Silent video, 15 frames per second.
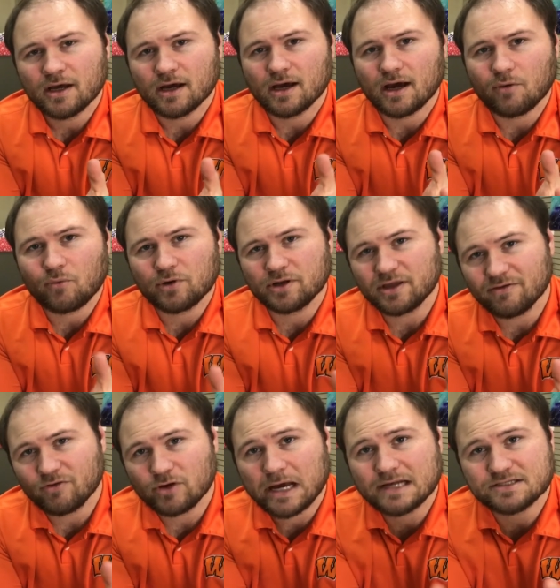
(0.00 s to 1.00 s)
I wanted to give
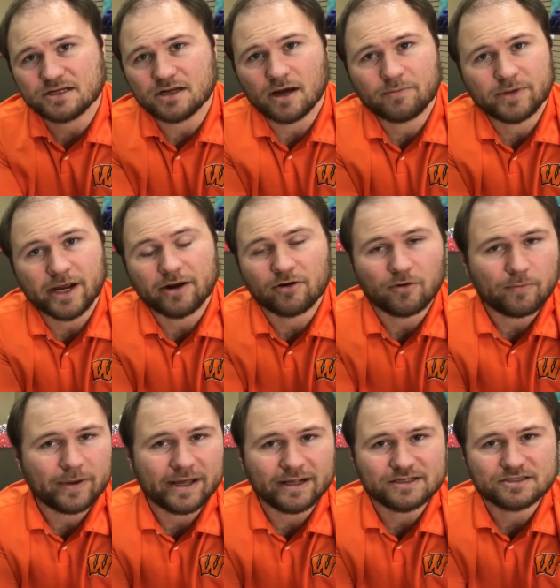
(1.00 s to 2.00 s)
you guys an update on a
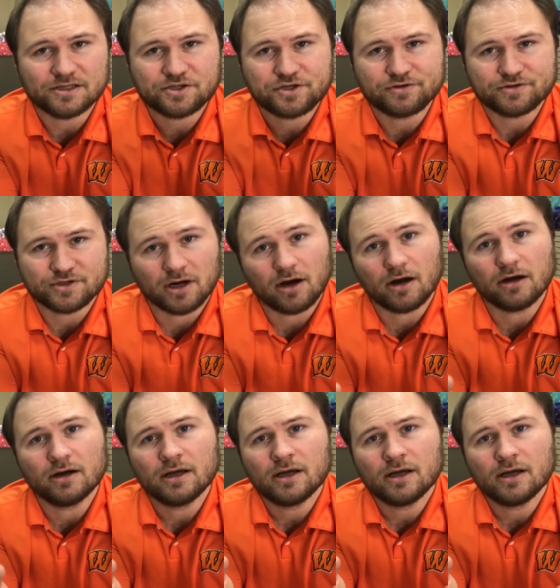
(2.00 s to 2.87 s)
piece that you saw